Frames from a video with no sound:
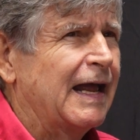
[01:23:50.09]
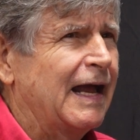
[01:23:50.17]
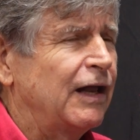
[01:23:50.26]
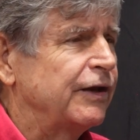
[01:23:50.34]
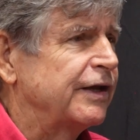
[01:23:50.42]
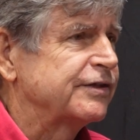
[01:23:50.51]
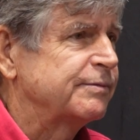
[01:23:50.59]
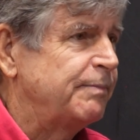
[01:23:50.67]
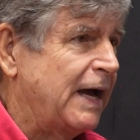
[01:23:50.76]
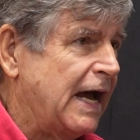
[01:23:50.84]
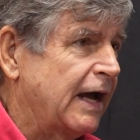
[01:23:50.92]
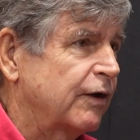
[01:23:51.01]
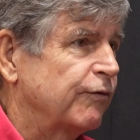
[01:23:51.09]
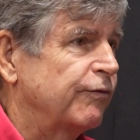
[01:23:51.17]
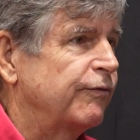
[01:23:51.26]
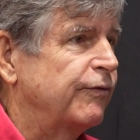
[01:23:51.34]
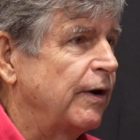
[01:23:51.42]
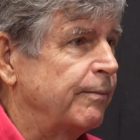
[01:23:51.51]
held us back
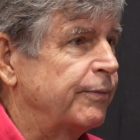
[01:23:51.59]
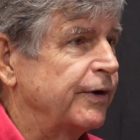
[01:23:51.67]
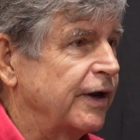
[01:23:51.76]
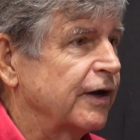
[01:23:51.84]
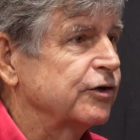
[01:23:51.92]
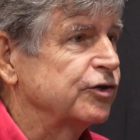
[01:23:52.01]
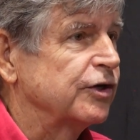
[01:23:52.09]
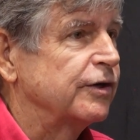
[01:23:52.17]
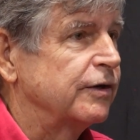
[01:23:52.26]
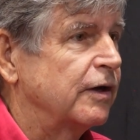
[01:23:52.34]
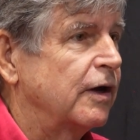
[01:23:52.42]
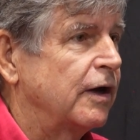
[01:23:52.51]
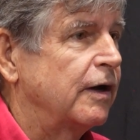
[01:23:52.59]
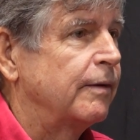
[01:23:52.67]
from production.